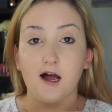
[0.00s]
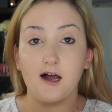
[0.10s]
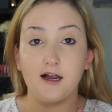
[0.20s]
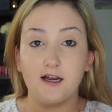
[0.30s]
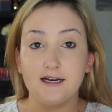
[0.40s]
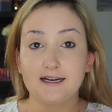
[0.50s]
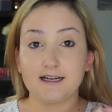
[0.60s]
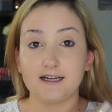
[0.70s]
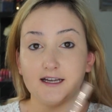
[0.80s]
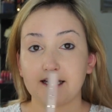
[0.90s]

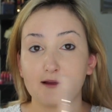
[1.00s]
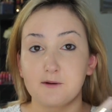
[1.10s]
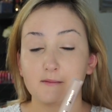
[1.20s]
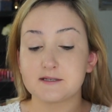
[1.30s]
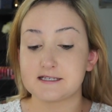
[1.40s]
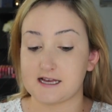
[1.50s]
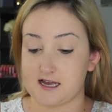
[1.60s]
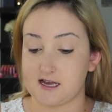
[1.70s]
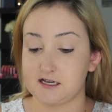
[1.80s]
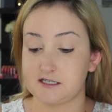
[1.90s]
I am
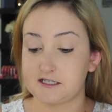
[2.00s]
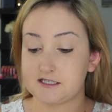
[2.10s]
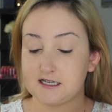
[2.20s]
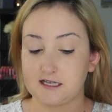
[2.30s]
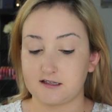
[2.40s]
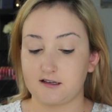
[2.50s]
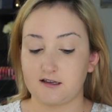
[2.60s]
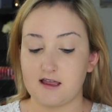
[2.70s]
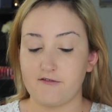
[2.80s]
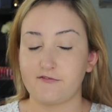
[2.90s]
obsessed. It
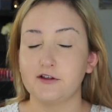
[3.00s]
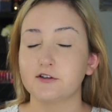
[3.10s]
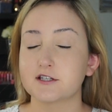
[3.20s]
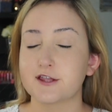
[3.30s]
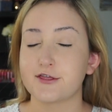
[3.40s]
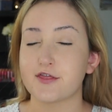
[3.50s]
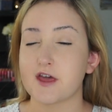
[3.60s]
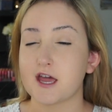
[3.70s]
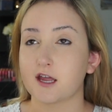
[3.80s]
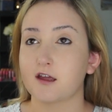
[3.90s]
feels
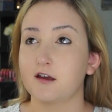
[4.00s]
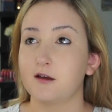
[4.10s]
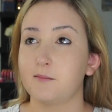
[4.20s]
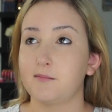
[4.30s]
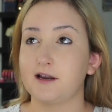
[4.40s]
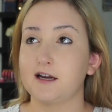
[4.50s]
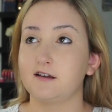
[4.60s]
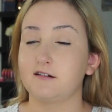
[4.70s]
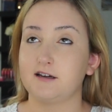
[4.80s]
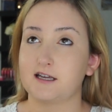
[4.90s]
thick, but
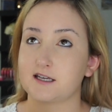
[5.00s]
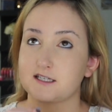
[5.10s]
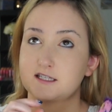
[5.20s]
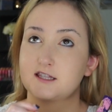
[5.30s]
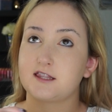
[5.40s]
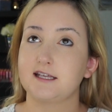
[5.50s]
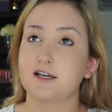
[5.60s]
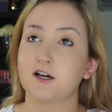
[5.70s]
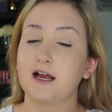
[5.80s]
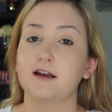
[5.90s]
it like is
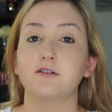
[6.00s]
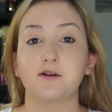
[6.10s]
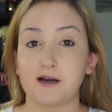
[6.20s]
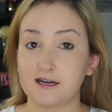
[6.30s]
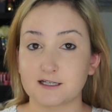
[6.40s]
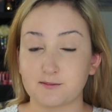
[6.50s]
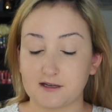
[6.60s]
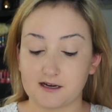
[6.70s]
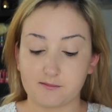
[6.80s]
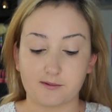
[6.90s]
thinner. I don't know how to
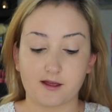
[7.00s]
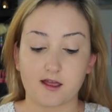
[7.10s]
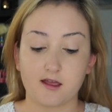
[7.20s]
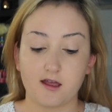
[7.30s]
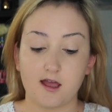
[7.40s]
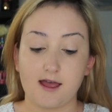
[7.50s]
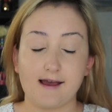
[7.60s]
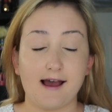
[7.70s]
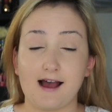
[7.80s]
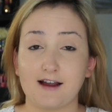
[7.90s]
explain it, but
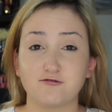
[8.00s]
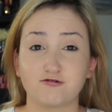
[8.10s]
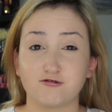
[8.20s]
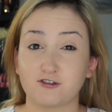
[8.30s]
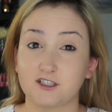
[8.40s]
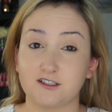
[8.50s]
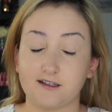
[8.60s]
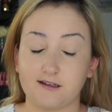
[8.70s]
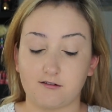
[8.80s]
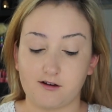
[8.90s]
I
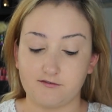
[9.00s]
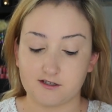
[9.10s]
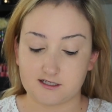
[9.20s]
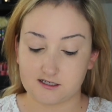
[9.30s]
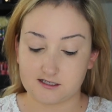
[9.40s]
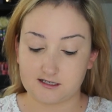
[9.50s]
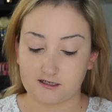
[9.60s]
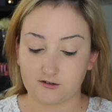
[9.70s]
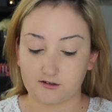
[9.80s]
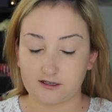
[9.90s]
really love this
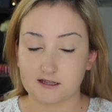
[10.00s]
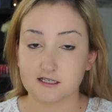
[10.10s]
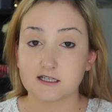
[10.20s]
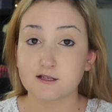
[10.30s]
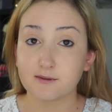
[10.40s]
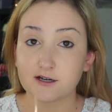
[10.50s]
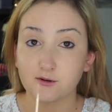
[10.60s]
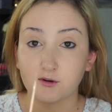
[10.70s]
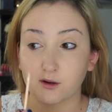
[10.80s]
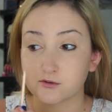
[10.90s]
concealer. Like, this is my
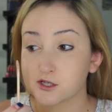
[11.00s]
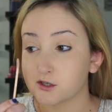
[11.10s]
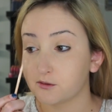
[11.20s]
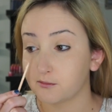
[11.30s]
new go-to.